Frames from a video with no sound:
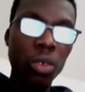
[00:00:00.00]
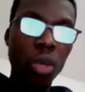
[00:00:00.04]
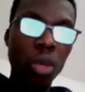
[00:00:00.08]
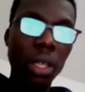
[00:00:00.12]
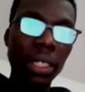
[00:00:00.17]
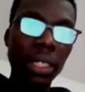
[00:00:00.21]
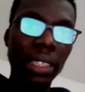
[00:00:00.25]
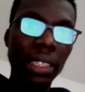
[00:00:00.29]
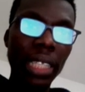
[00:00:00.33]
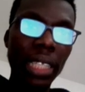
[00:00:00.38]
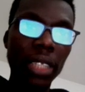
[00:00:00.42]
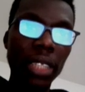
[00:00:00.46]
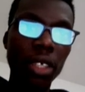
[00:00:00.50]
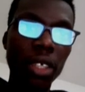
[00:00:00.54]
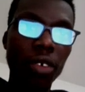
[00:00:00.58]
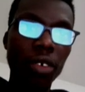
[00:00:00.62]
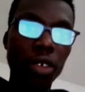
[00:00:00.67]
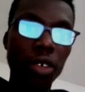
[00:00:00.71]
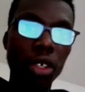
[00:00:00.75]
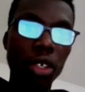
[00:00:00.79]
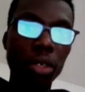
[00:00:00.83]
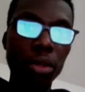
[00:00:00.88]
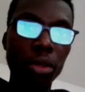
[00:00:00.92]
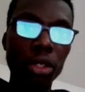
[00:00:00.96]
one set
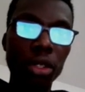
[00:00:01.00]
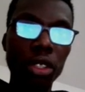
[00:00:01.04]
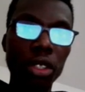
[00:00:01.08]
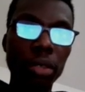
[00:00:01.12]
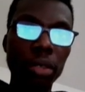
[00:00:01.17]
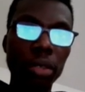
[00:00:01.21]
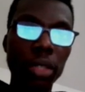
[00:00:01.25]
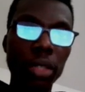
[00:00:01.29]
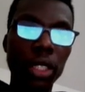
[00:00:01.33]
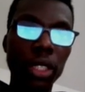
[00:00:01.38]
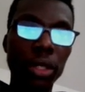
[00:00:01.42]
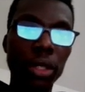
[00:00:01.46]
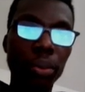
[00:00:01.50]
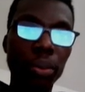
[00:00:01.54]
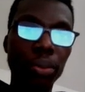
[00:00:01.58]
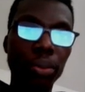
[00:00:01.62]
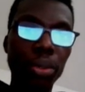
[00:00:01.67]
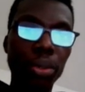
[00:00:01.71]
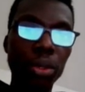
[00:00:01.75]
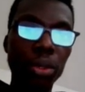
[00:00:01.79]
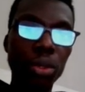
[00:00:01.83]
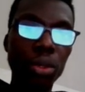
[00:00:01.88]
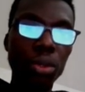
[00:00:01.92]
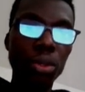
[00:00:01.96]
of chromosome is
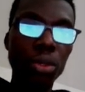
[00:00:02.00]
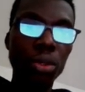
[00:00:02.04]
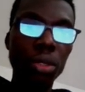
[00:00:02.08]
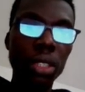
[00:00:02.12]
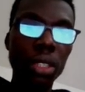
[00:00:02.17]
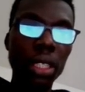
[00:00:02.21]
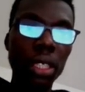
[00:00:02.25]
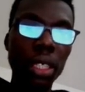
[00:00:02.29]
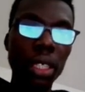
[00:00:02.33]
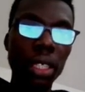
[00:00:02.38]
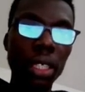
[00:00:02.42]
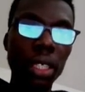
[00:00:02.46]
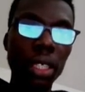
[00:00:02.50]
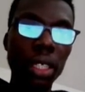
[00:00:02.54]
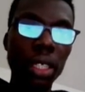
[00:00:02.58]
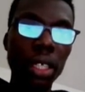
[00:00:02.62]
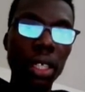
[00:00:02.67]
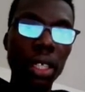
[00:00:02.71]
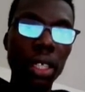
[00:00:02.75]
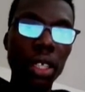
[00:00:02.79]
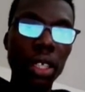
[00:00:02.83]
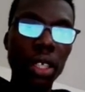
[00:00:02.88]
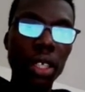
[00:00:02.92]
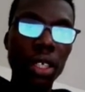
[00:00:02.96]
pulled
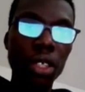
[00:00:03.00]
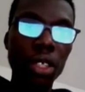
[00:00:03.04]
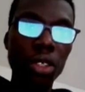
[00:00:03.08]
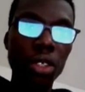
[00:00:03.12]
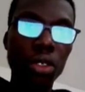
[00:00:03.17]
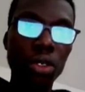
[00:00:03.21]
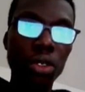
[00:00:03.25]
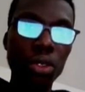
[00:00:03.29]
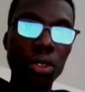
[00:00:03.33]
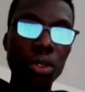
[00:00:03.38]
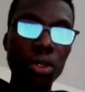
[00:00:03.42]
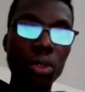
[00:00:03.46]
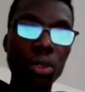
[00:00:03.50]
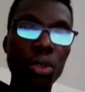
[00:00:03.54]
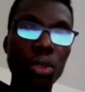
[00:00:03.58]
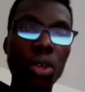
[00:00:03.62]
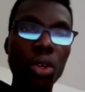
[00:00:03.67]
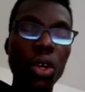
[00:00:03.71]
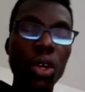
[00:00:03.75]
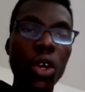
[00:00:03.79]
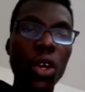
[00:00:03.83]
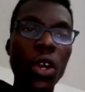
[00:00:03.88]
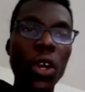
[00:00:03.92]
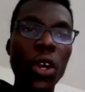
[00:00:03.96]

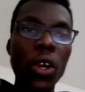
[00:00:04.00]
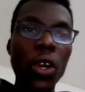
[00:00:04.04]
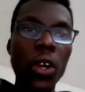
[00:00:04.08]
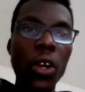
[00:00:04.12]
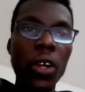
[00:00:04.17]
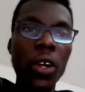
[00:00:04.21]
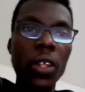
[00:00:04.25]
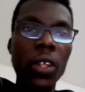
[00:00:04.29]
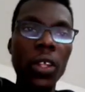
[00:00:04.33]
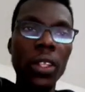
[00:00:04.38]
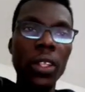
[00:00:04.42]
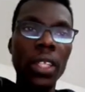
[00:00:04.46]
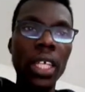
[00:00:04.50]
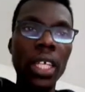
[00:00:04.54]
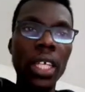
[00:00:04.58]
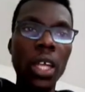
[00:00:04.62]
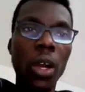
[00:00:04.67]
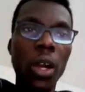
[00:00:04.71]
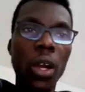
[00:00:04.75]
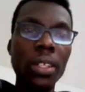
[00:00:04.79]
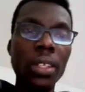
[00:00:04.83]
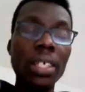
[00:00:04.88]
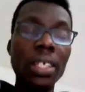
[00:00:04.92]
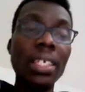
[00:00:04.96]
to
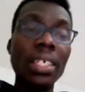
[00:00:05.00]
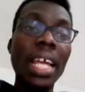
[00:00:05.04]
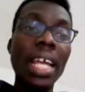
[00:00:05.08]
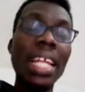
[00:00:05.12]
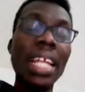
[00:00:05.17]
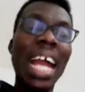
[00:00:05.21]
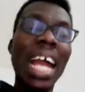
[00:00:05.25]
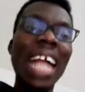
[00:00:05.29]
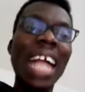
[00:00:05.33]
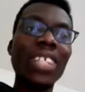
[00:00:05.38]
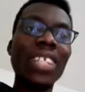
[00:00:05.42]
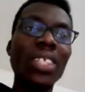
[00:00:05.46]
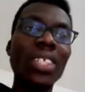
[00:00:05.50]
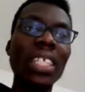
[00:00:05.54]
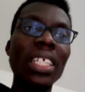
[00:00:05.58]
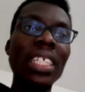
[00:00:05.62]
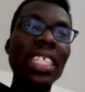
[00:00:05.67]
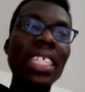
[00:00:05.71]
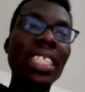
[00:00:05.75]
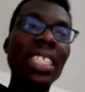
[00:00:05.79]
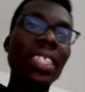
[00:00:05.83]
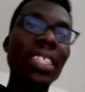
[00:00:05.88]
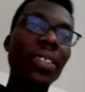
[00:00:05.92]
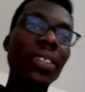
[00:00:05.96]
the other side. Actually,
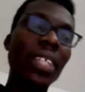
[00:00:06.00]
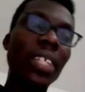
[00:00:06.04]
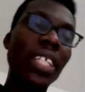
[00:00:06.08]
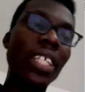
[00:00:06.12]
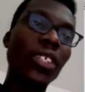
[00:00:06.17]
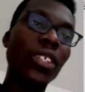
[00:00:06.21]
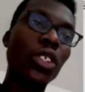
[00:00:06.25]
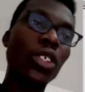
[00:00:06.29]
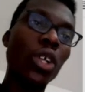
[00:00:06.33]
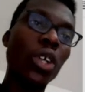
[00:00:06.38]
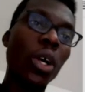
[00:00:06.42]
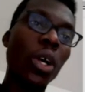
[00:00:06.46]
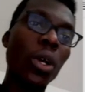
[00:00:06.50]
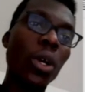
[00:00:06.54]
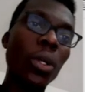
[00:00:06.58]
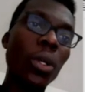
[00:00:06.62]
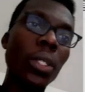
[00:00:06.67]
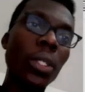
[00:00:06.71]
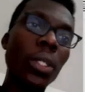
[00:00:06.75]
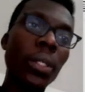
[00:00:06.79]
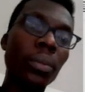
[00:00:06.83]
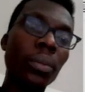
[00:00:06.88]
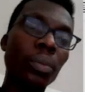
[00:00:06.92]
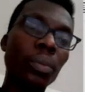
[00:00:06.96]
this is
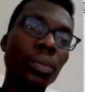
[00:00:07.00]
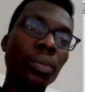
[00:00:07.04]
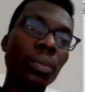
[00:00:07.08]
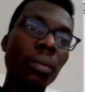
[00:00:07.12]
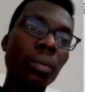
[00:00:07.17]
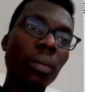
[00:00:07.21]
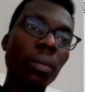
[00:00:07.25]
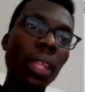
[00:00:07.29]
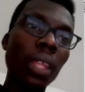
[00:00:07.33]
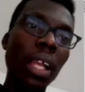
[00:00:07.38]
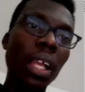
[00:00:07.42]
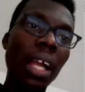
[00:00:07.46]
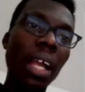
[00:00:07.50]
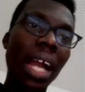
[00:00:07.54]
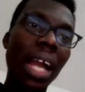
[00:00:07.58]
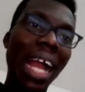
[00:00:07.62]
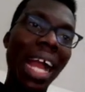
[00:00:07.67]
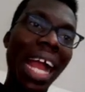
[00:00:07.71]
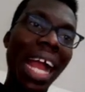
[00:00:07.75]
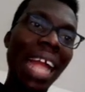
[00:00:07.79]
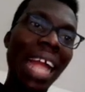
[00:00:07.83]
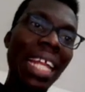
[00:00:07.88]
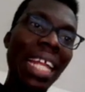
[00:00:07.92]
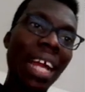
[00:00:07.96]
called
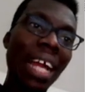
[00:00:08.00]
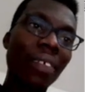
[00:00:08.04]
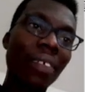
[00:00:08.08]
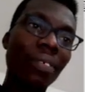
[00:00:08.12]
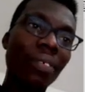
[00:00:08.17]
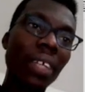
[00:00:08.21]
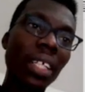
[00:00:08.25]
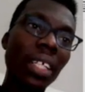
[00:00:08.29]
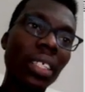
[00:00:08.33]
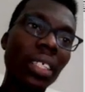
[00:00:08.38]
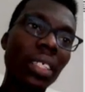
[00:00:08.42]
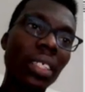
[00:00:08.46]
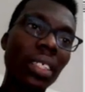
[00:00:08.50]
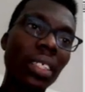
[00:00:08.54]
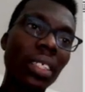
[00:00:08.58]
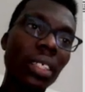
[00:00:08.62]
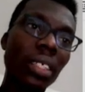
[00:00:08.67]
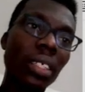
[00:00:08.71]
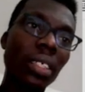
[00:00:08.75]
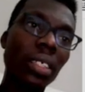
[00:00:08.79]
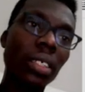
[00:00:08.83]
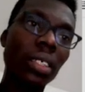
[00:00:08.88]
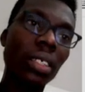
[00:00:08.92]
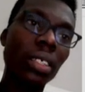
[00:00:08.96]
anaphase.